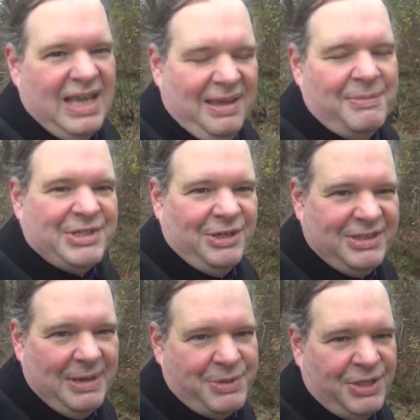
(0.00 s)
second
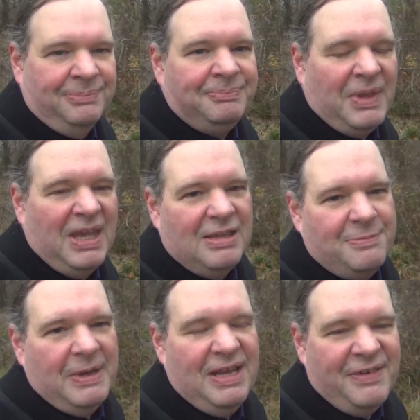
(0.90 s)
misconception is
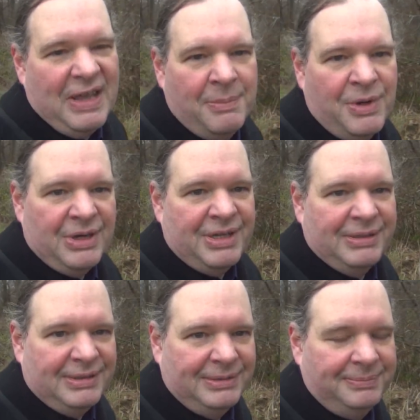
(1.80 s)
believing in
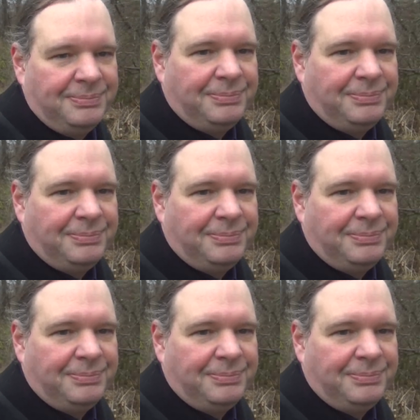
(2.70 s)
miracles.